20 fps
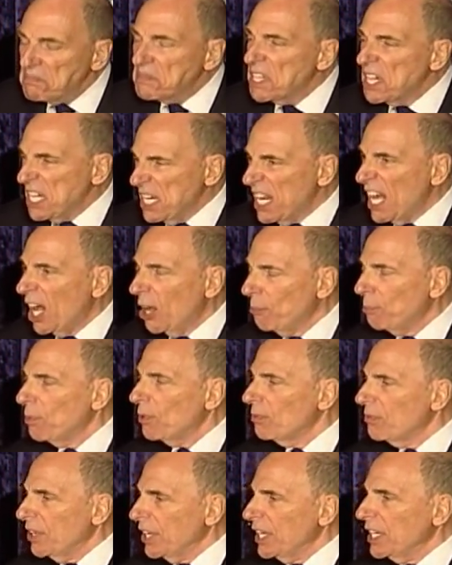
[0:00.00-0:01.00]
he'd
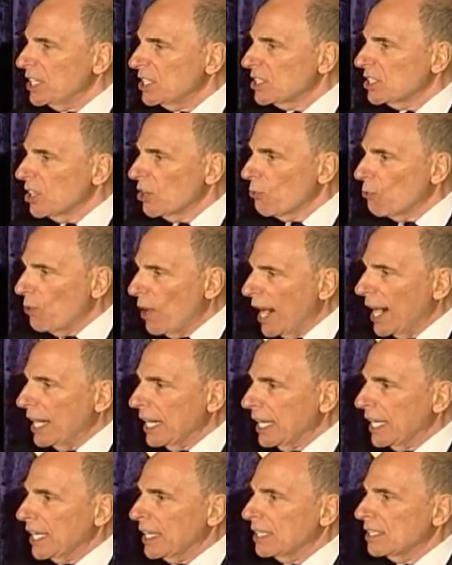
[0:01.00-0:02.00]
help these
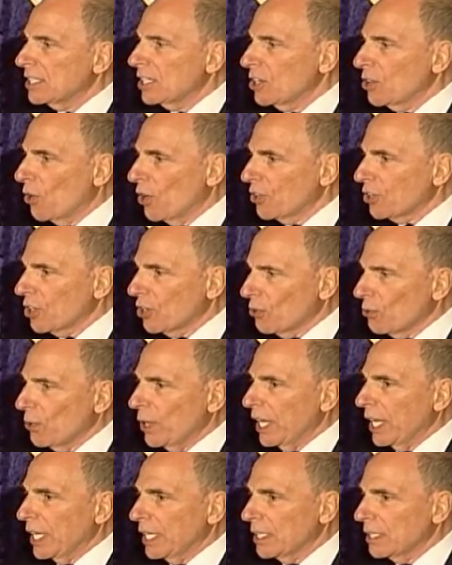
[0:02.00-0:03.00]
Iranians and North
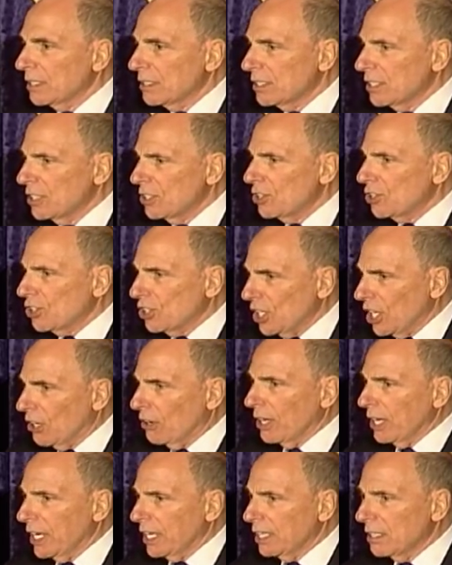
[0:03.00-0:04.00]
Koreans and
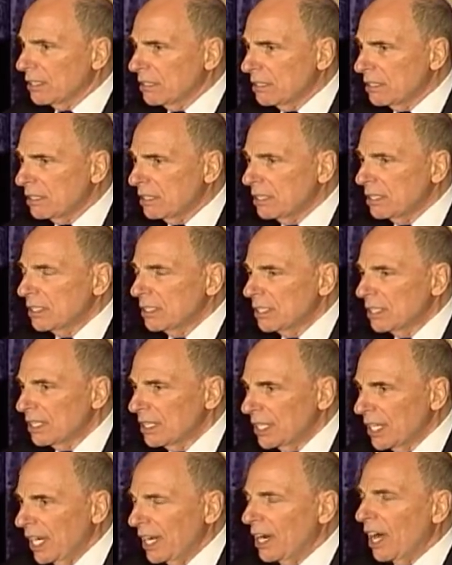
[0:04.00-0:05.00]
Syrians
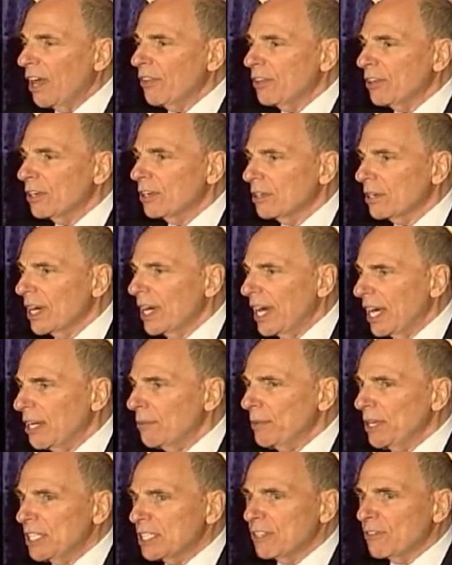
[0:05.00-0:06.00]
and other
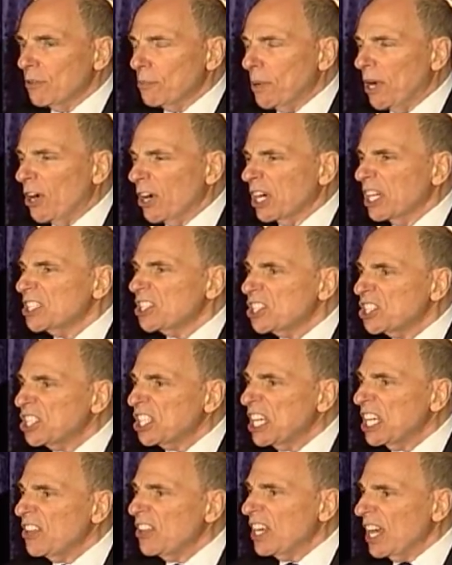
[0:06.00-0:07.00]
enemies of America
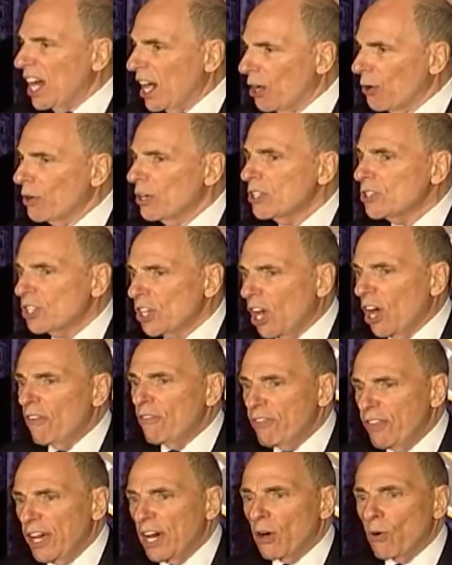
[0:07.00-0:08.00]
see the errors
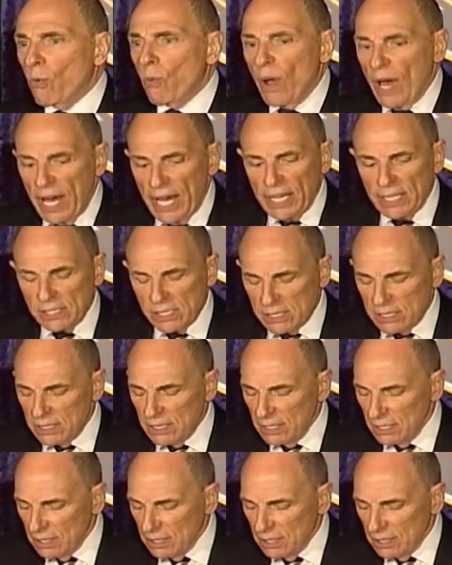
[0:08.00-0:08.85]
of their ways.